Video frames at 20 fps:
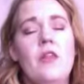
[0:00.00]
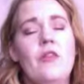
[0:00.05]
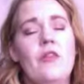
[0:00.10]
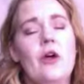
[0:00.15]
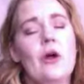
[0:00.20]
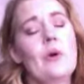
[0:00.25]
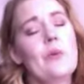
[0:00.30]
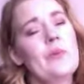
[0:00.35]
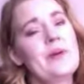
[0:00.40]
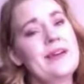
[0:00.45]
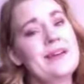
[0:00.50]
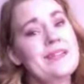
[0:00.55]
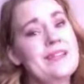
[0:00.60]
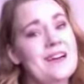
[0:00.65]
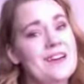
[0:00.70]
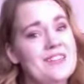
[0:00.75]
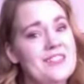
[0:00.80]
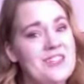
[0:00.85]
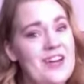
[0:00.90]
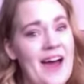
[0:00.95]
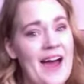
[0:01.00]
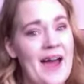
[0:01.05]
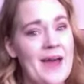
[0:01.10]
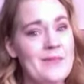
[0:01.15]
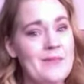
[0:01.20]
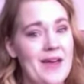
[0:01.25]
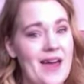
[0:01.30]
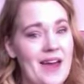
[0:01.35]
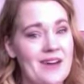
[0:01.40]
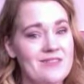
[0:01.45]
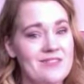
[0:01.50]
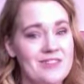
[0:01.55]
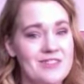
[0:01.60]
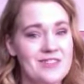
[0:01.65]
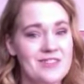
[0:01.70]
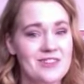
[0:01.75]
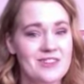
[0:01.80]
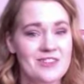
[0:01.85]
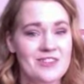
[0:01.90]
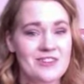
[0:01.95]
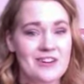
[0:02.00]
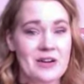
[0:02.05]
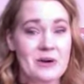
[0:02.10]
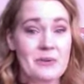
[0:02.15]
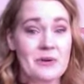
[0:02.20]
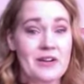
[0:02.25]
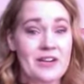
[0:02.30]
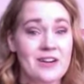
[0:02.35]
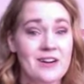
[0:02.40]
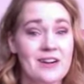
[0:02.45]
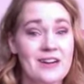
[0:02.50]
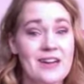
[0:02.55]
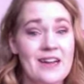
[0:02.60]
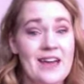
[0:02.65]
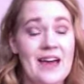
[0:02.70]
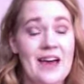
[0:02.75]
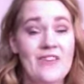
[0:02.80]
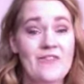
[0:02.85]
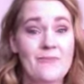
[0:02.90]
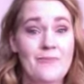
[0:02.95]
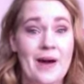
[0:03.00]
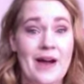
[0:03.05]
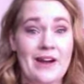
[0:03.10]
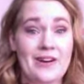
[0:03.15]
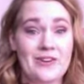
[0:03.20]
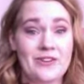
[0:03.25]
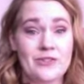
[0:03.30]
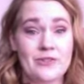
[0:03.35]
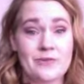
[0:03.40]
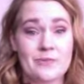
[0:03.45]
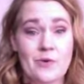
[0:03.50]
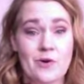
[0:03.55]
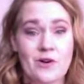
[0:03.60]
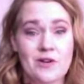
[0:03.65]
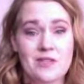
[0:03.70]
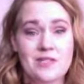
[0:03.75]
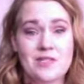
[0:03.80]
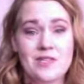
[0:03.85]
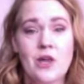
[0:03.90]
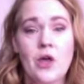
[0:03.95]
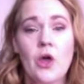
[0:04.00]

there will be a time after surgery where you're going to have buyer's remorse,